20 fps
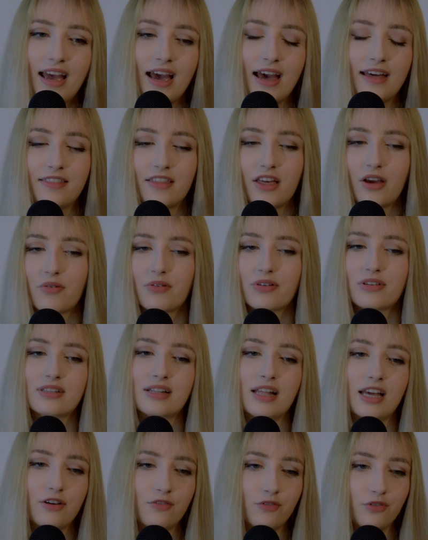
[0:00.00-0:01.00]
and that was,
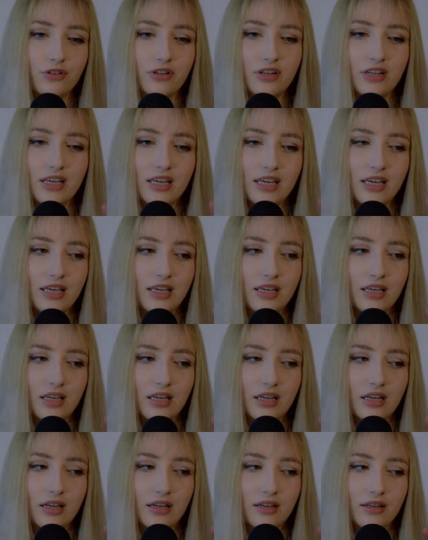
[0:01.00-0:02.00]
like, for the
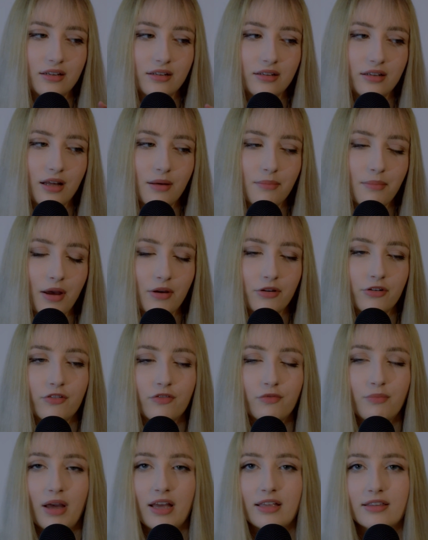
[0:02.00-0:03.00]
amount
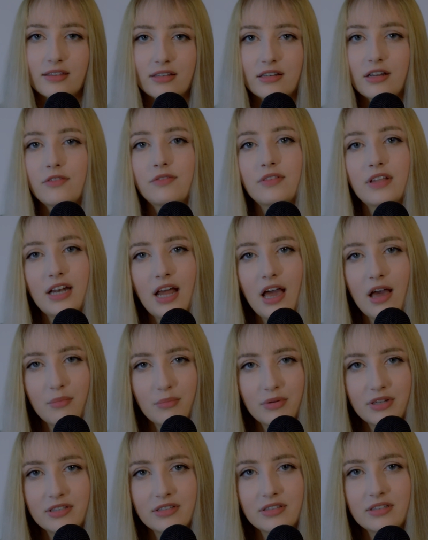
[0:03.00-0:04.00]
of bad stuff that
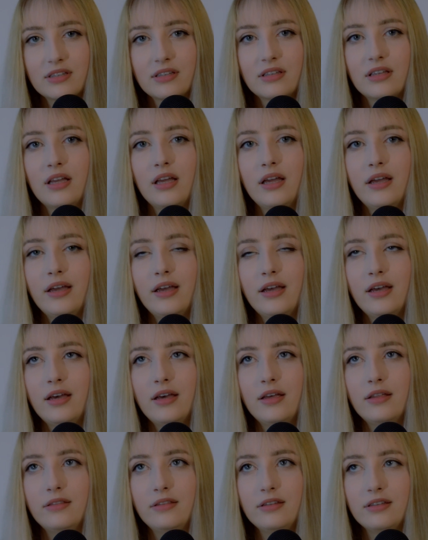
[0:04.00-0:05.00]
happens,
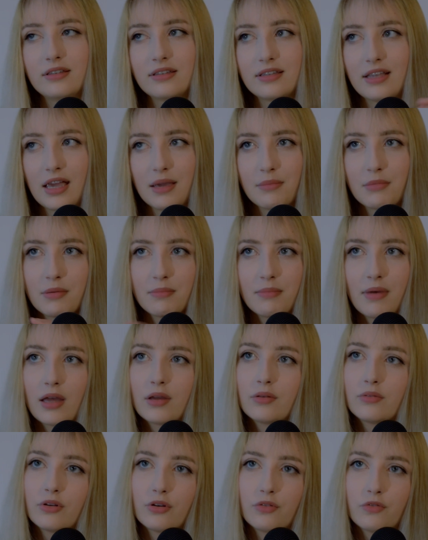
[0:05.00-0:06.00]
the same
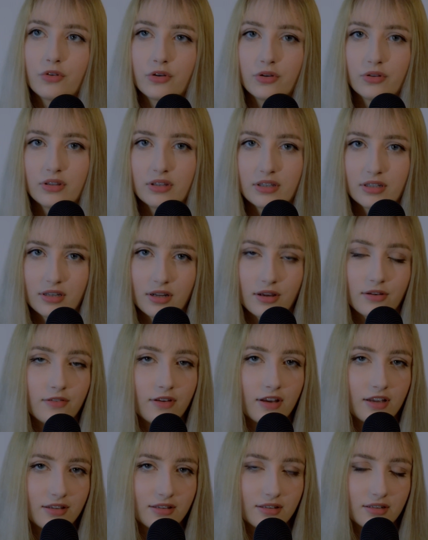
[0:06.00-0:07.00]
amount of good stuff
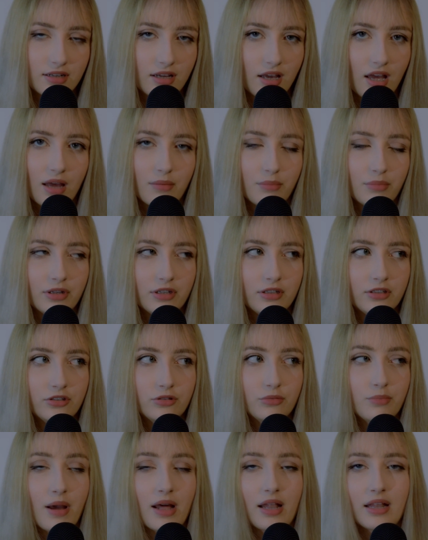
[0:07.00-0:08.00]
has to happen
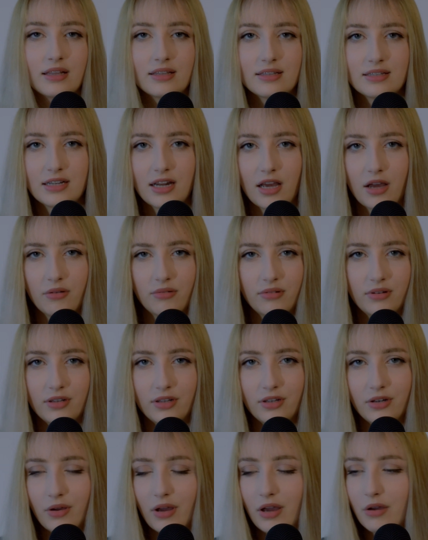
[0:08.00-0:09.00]
to balance it out.
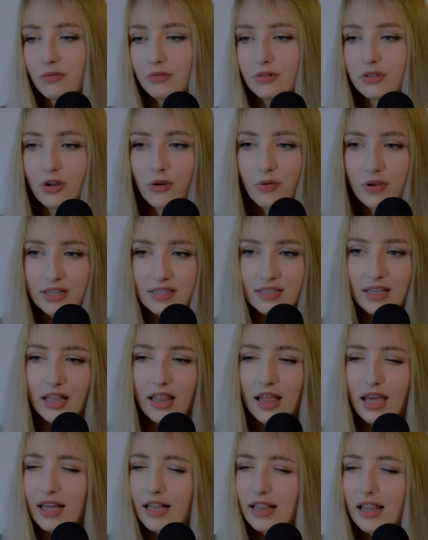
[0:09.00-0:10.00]
You know, I would always say,
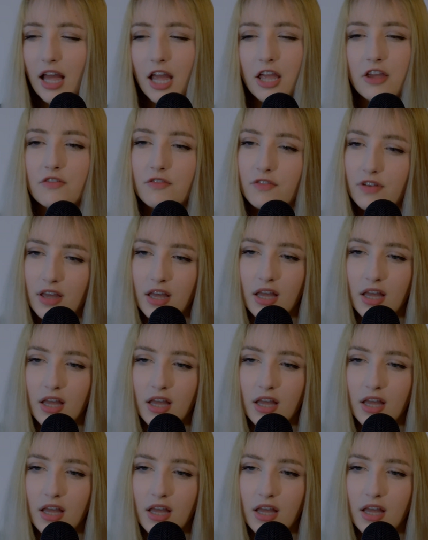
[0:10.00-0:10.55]
like, life